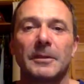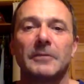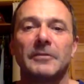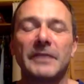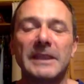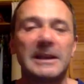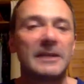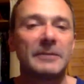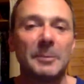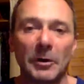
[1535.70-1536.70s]

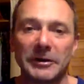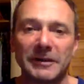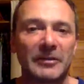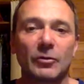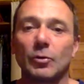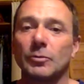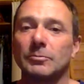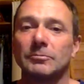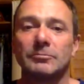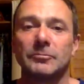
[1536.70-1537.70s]
Feeling the body. That's
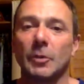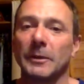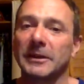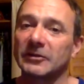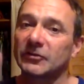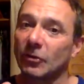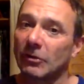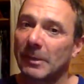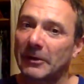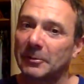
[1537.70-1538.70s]
all. Not making a
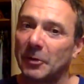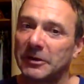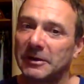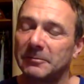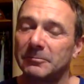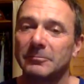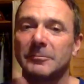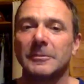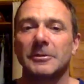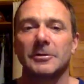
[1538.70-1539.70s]
story about the body.
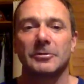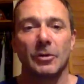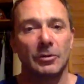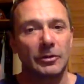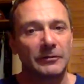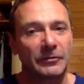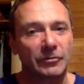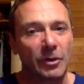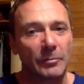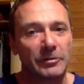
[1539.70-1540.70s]
Not looking for
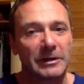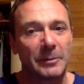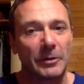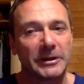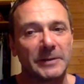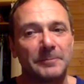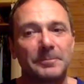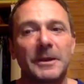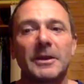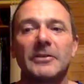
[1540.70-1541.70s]
trauma in the body.
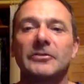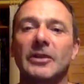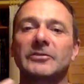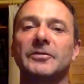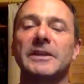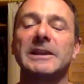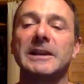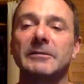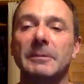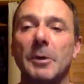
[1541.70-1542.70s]
Just
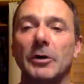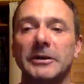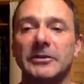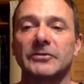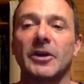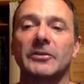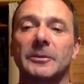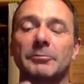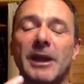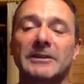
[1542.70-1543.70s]
feeling the body. You start
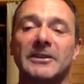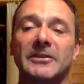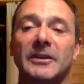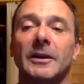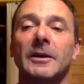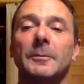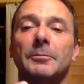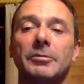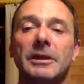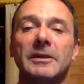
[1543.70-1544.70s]
to practice
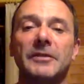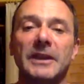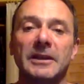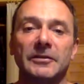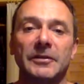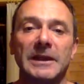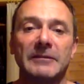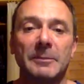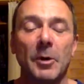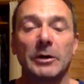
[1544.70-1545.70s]
breathing and
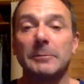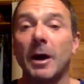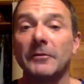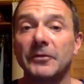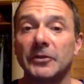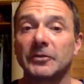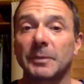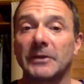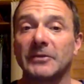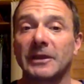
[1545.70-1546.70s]
feeling the body. Mindfulness,
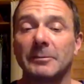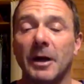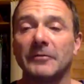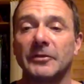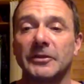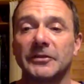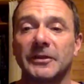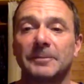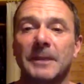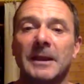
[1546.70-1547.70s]
basically.
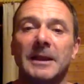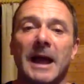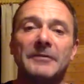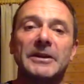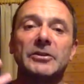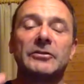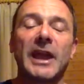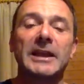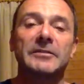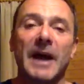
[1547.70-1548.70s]
Mindfulness. And then you
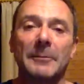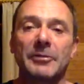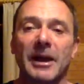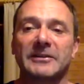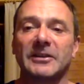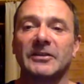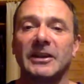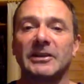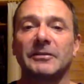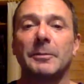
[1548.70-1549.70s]
take that practice
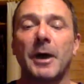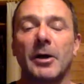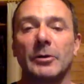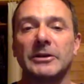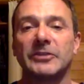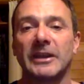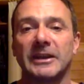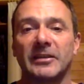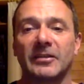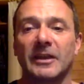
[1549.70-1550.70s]
into the
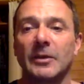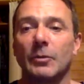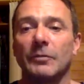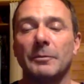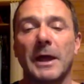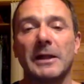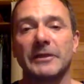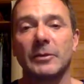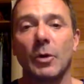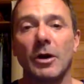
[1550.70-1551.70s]
bioenergetics with the
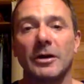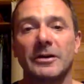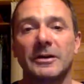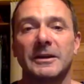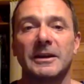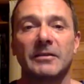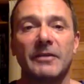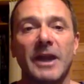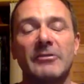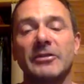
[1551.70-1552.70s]
pelvic work. It's
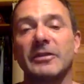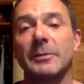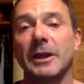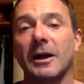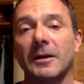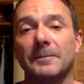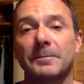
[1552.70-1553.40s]
very similar.